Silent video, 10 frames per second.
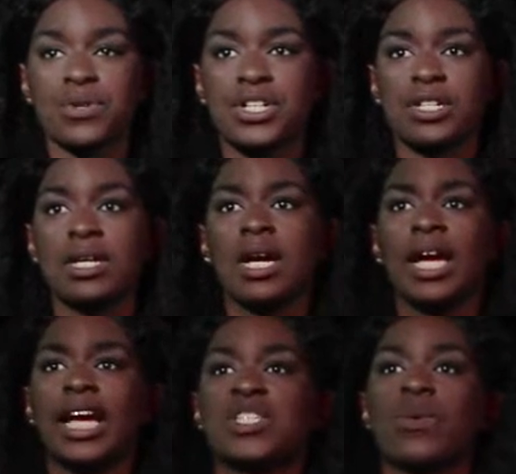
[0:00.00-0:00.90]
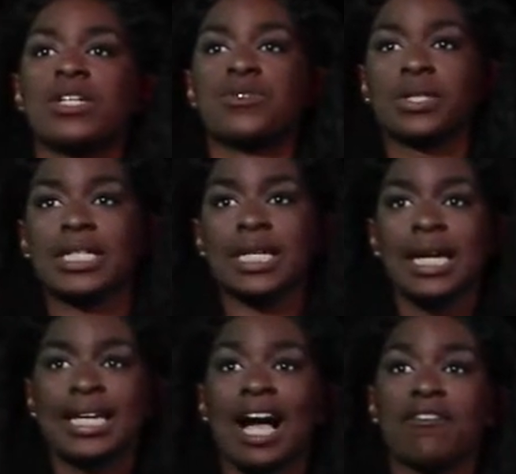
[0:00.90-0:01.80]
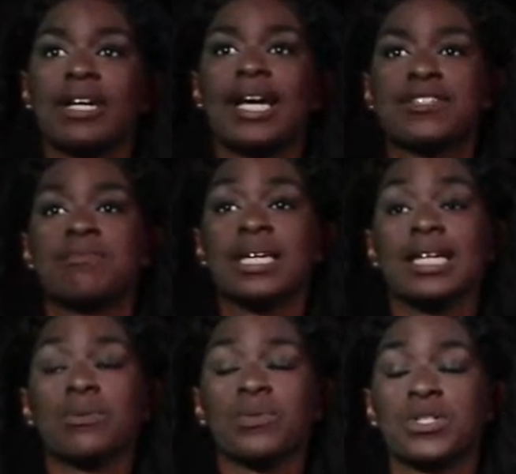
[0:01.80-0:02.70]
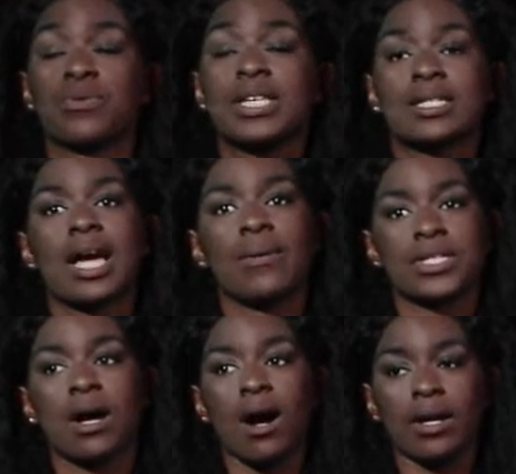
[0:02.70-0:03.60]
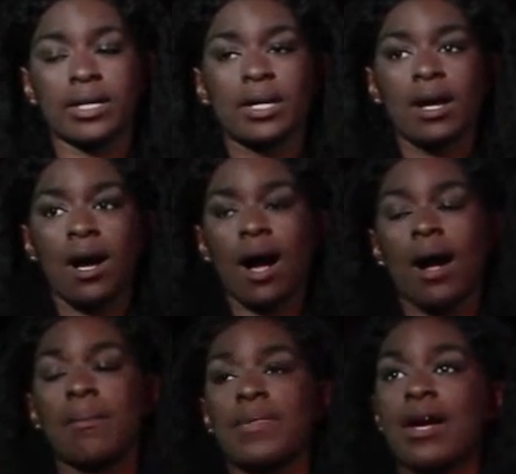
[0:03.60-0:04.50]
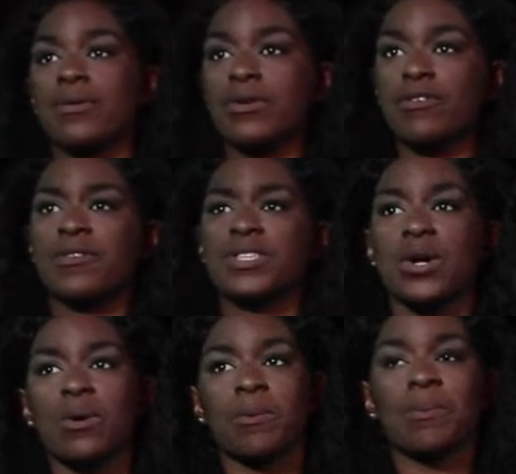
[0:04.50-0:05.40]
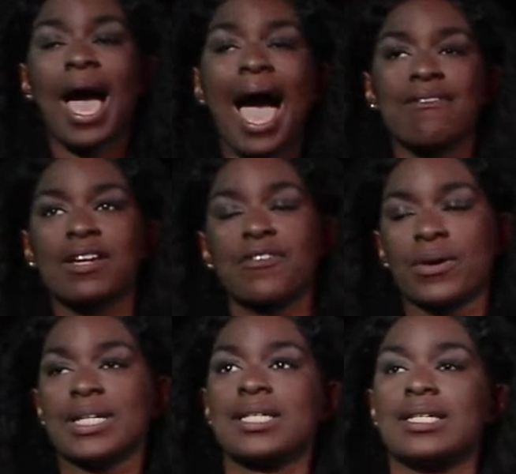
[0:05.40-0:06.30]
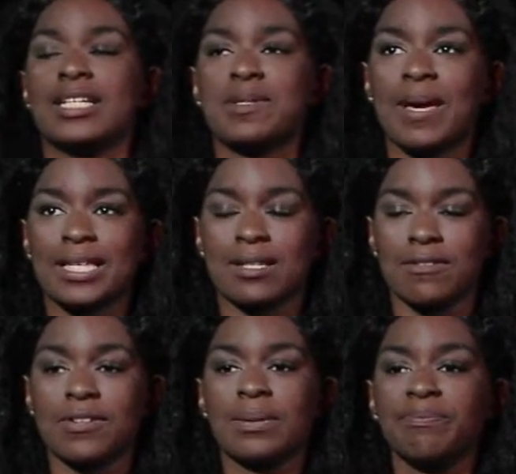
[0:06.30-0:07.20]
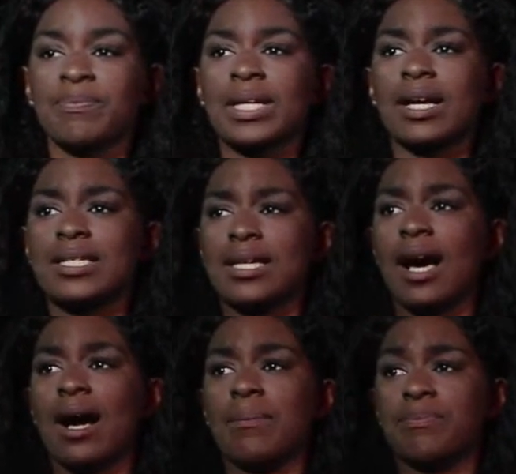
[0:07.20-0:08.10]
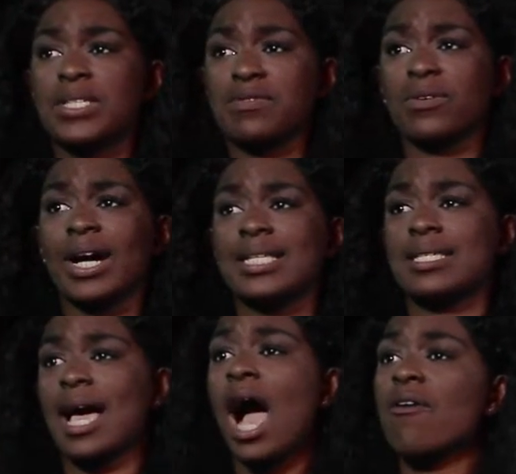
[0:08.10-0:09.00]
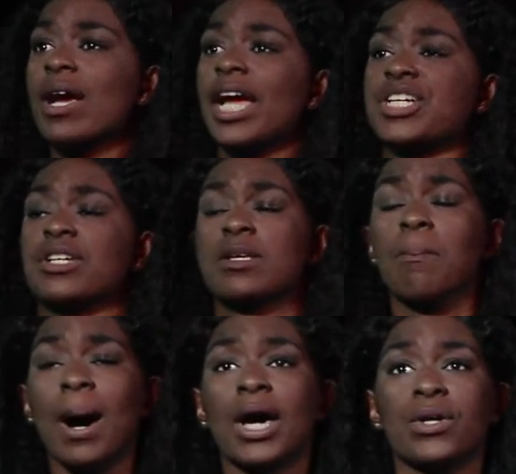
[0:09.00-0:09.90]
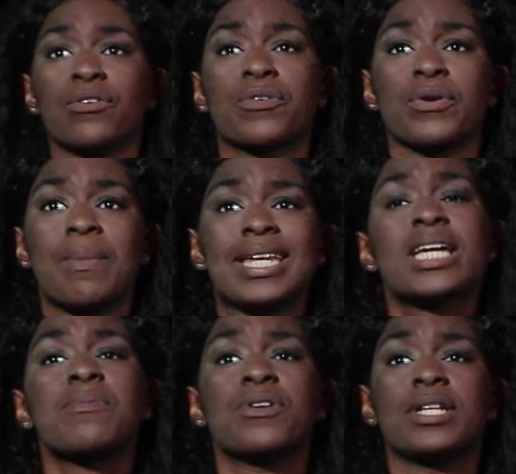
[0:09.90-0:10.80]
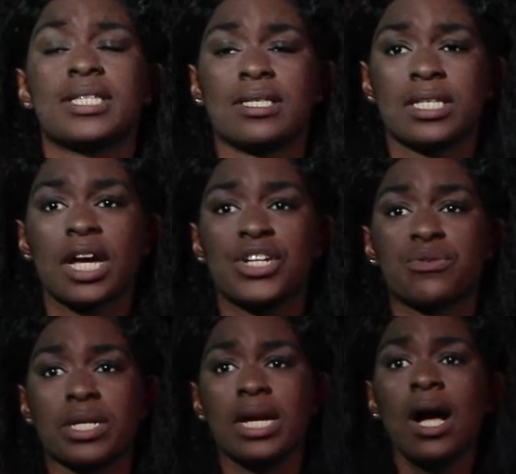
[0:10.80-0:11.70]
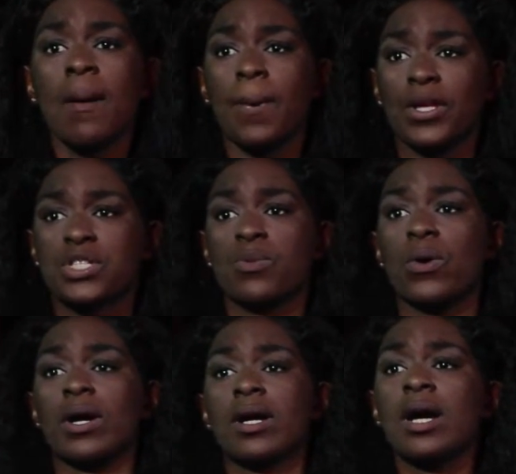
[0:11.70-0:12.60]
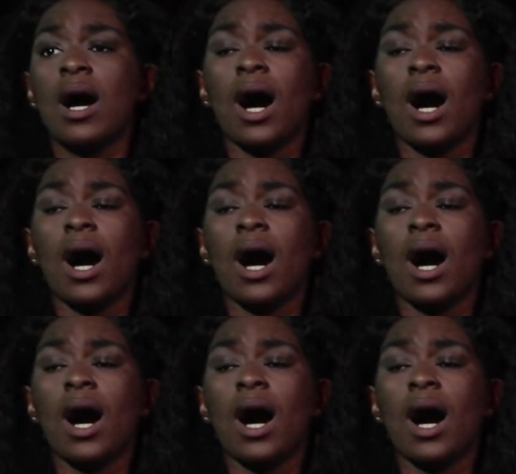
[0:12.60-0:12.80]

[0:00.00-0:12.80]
region is what has really galvanized me and was the reason I was on that roof. So having Ferguson, a space of civil rights outrage and a model for many communities in this country, Baltimore,